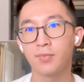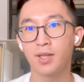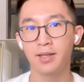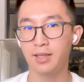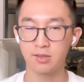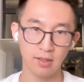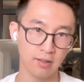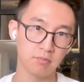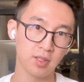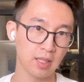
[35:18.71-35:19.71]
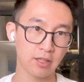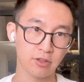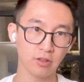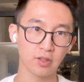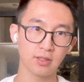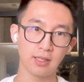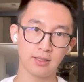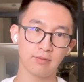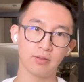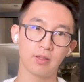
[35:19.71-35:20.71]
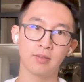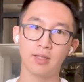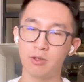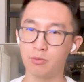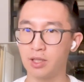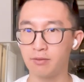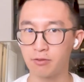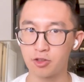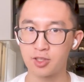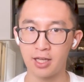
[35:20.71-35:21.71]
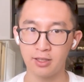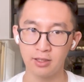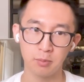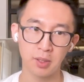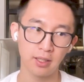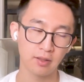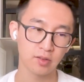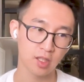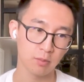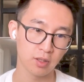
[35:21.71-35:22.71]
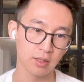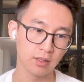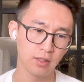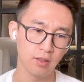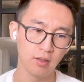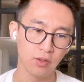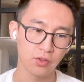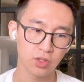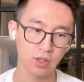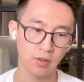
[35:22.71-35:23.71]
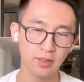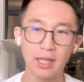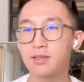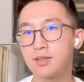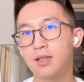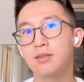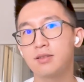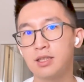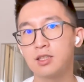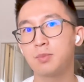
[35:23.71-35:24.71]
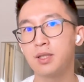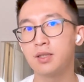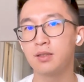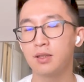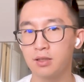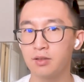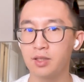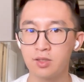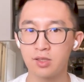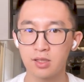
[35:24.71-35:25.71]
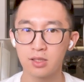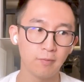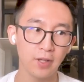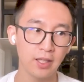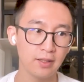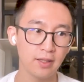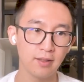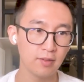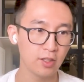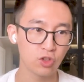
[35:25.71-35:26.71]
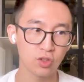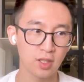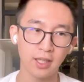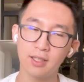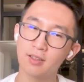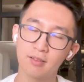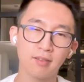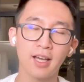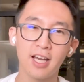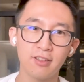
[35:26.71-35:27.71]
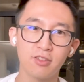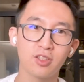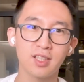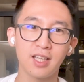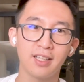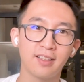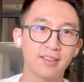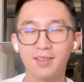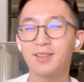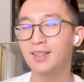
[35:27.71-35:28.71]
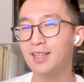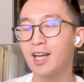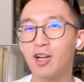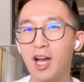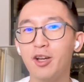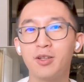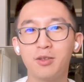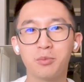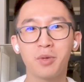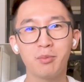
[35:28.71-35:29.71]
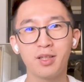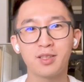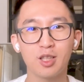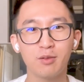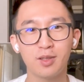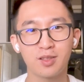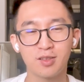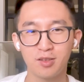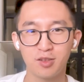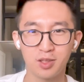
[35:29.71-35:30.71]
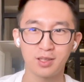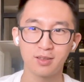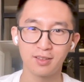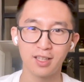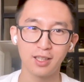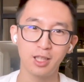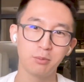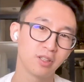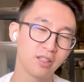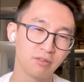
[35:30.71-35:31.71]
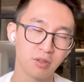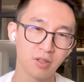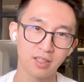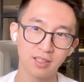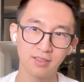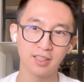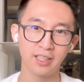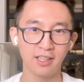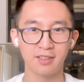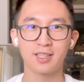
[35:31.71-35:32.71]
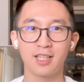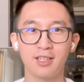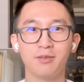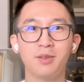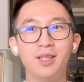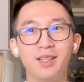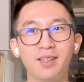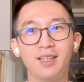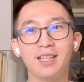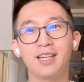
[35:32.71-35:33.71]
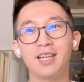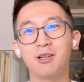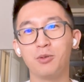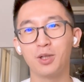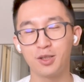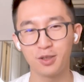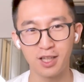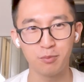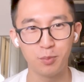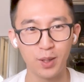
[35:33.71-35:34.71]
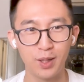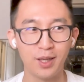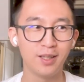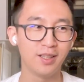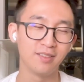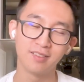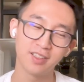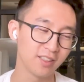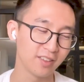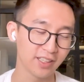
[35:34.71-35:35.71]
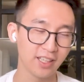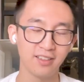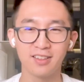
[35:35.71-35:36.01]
Like it actually looks a lot different than when I first had it in the beginning of summer. So in that sense, it's been a little easier. And then it's just like kind of just like the thing that I remind myself is to just got to keep looking forward, like instead of thinking what could have been and all that.